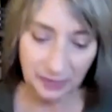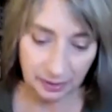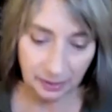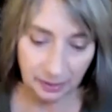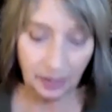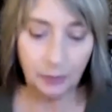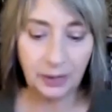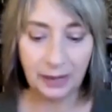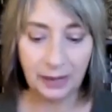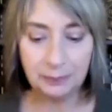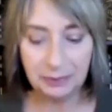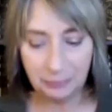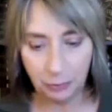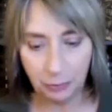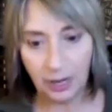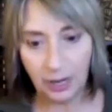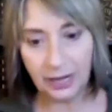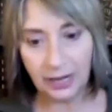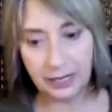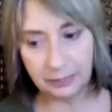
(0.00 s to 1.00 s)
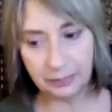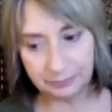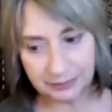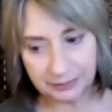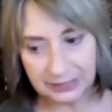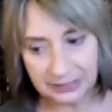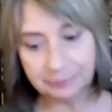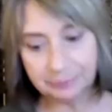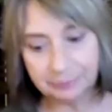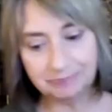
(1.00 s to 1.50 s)
okay, before I
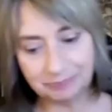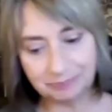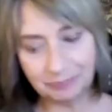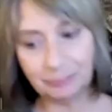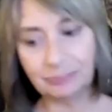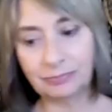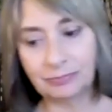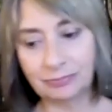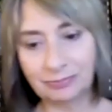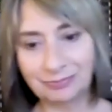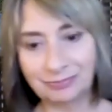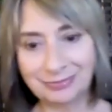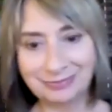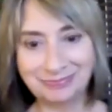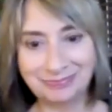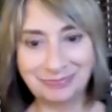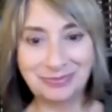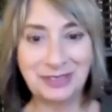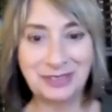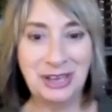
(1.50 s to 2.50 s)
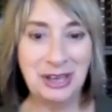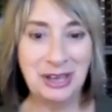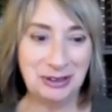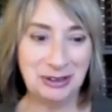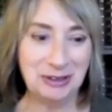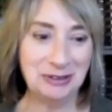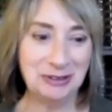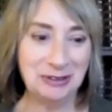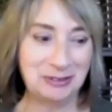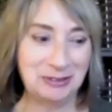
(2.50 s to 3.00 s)

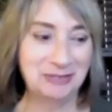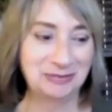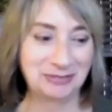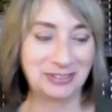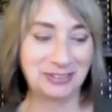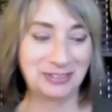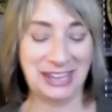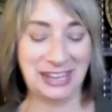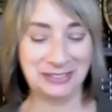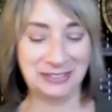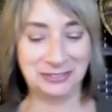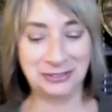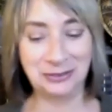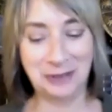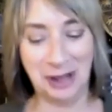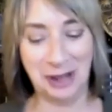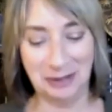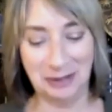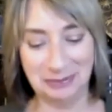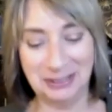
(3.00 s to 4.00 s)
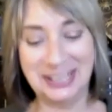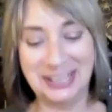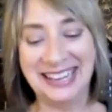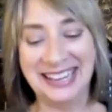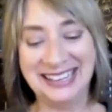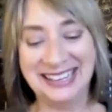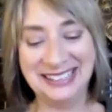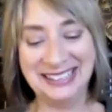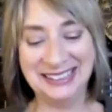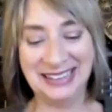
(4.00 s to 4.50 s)
get too
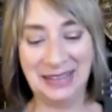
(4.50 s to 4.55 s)
complicated,